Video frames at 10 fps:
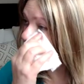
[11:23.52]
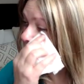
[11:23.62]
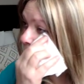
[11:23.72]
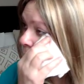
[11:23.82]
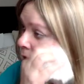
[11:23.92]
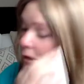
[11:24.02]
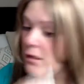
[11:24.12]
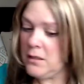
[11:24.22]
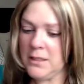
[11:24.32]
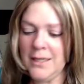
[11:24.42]
said, uh,
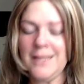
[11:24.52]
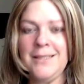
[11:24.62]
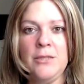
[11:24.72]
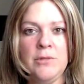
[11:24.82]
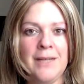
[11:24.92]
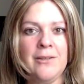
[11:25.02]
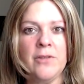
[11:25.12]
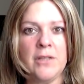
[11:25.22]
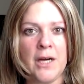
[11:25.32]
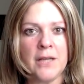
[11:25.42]
Didn't I see you
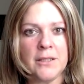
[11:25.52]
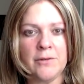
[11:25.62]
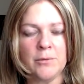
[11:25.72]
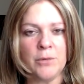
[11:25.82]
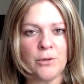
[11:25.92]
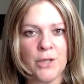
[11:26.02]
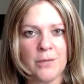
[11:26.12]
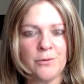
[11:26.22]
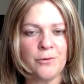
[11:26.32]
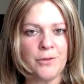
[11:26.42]
down at the docks giving
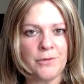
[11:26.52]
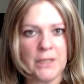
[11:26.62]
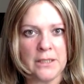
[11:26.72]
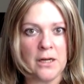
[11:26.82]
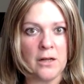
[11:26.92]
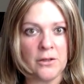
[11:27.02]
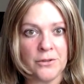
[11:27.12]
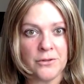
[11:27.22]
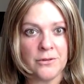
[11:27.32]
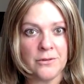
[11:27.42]
blowjobs for
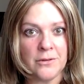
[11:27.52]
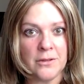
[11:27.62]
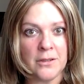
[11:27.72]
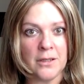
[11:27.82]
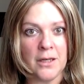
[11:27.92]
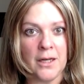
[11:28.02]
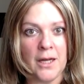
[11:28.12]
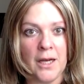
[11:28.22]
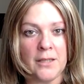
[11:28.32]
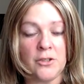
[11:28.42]
$15?
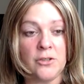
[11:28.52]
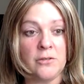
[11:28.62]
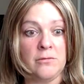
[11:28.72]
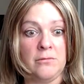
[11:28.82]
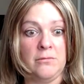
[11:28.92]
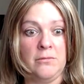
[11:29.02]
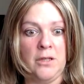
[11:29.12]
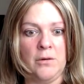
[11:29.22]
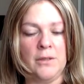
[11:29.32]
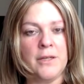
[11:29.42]
And I just
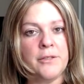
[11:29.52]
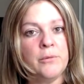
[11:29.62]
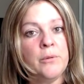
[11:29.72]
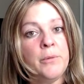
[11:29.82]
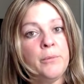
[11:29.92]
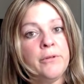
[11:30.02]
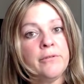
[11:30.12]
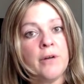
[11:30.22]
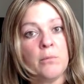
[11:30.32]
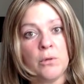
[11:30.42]
you know, a lesser woman
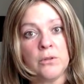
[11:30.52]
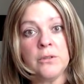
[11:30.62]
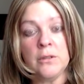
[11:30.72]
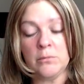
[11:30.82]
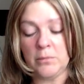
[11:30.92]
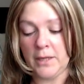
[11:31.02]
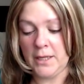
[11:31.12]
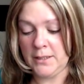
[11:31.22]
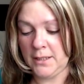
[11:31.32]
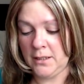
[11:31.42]
would have crumbled.
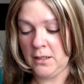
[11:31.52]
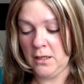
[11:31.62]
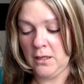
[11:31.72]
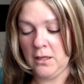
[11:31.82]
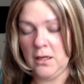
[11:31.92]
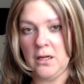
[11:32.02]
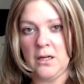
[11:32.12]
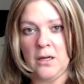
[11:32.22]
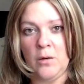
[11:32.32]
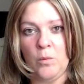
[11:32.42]
But I said,
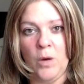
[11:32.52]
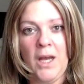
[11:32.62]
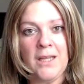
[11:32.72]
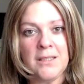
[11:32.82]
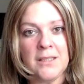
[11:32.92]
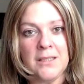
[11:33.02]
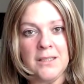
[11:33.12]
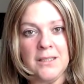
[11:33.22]
What?